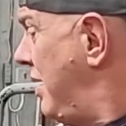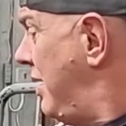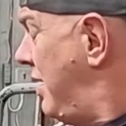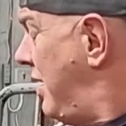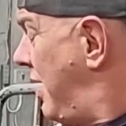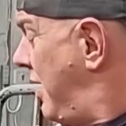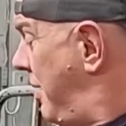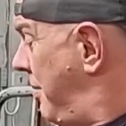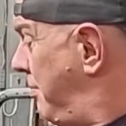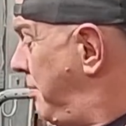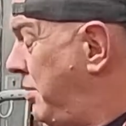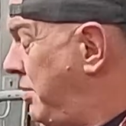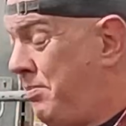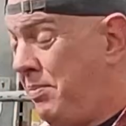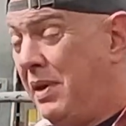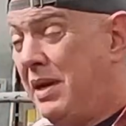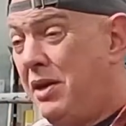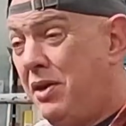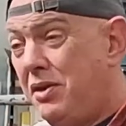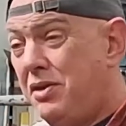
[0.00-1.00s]
But
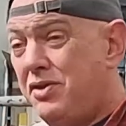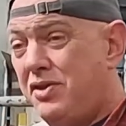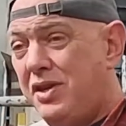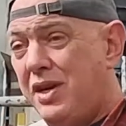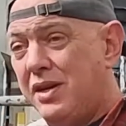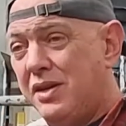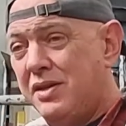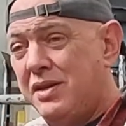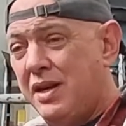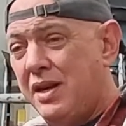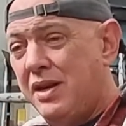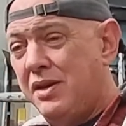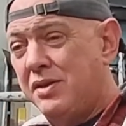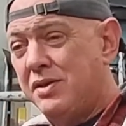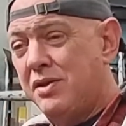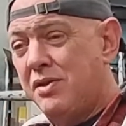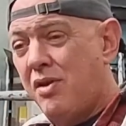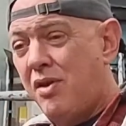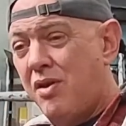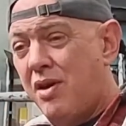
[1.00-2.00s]
because Jixit has
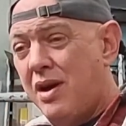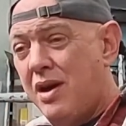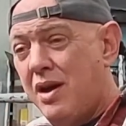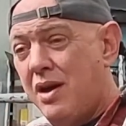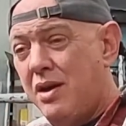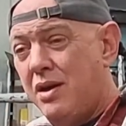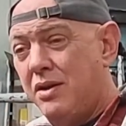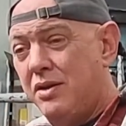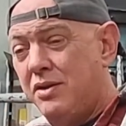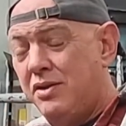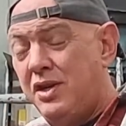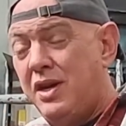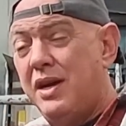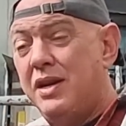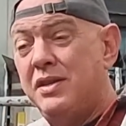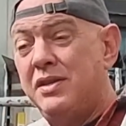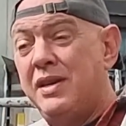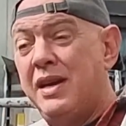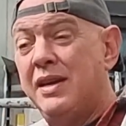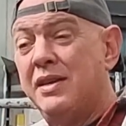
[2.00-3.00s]
got a
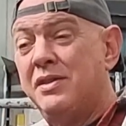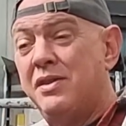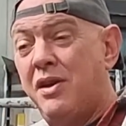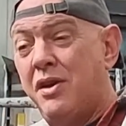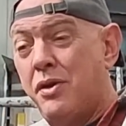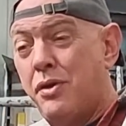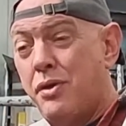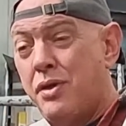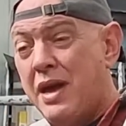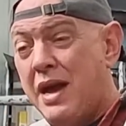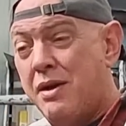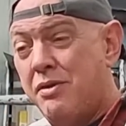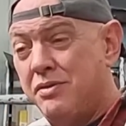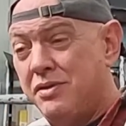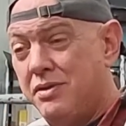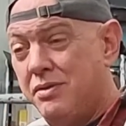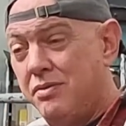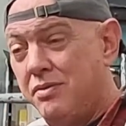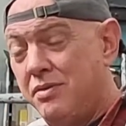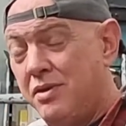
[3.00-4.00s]
GSX
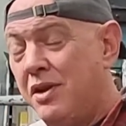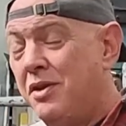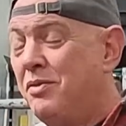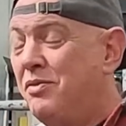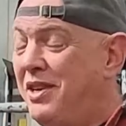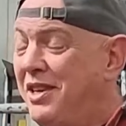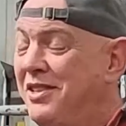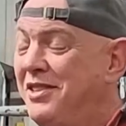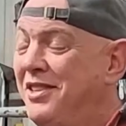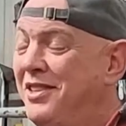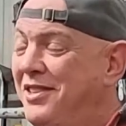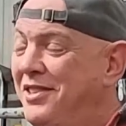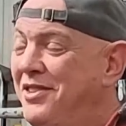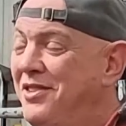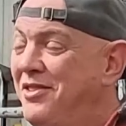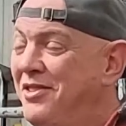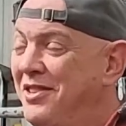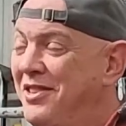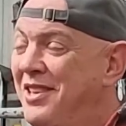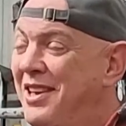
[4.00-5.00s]
1000, well actually it's
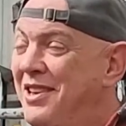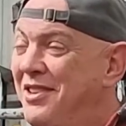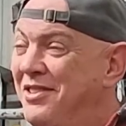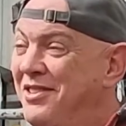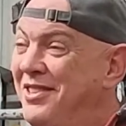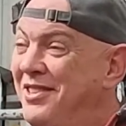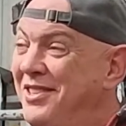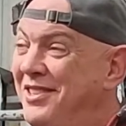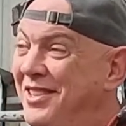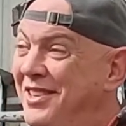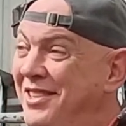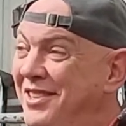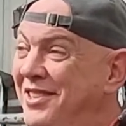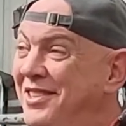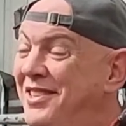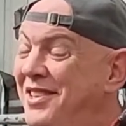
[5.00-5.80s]
not 1000 is it, it's a